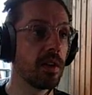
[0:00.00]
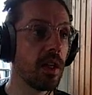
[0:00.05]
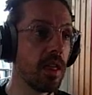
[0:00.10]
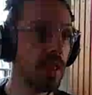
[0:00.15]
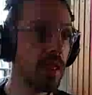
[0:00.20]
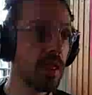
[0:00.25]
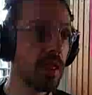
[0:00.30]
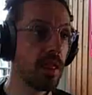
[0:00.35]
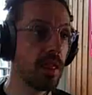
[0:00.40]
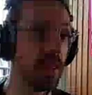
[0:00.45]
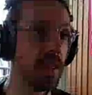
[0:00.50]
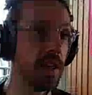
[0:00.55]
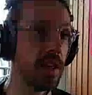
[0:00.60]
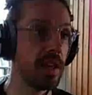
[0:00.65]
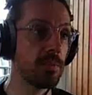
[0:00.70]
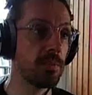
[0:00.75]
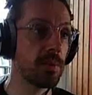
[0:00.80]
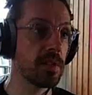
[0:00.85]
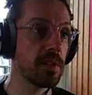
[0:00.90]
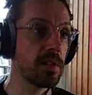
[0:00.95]
this
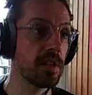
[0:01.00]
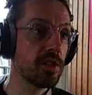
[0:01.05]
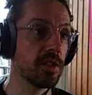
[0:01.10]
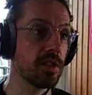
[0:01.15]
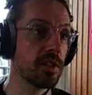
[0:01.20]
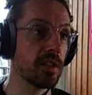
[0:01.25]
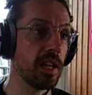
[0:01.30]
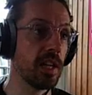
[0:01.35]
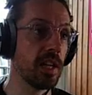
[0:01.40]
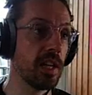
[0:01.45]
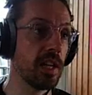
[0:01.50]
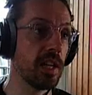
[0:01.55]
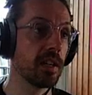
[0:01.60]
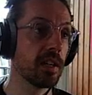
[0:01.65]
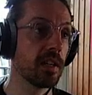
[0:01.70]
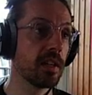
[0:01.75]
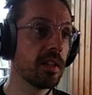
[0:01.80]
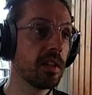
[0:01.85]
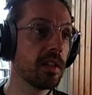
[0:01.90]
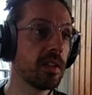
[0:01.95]
position here
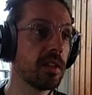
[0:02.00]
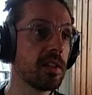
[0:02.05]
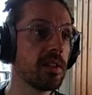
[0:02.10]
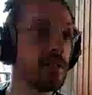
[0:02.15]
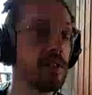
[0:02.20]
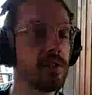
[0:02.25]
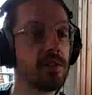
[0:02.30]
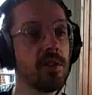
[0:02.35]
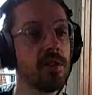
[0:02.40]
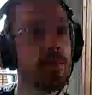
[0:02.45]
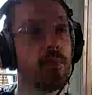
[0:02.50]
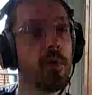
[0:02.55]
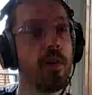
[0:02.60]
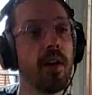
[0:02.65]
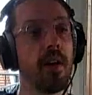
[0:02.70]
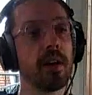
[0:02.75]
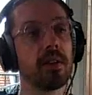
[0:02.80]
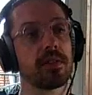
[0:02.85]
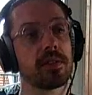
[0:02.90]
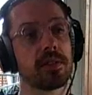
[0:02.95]
to somewhere
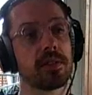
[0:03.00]
else.